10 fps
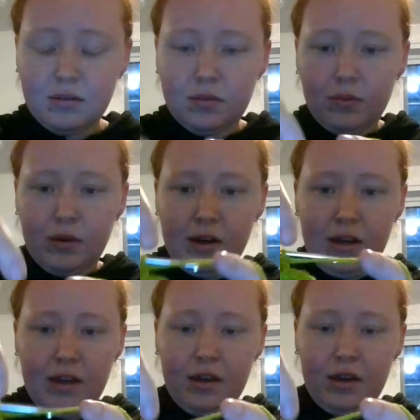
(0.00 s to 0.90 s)

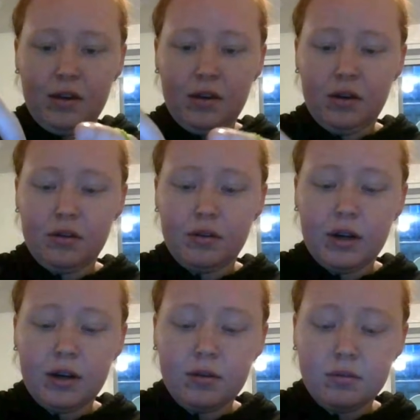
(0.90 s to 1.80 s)
working
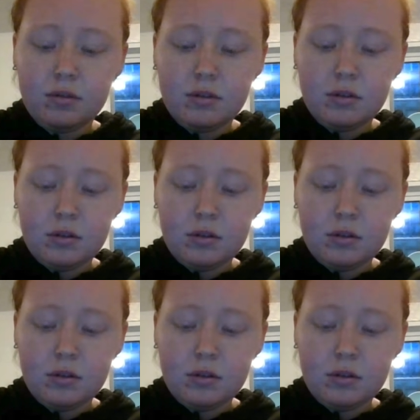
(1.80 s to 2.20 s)
around